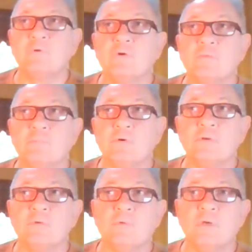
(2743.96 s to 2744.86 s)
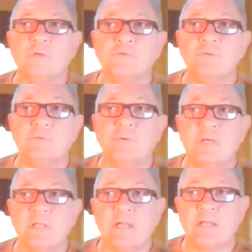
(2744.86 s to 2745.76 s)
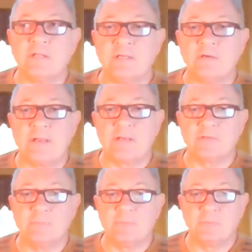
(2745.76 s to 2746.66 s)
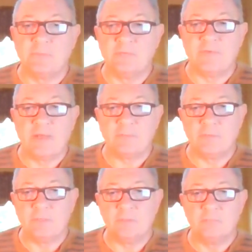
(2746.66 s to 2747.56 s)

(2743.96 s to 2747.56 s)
Berta was doing a lot of the interaction between Vibrant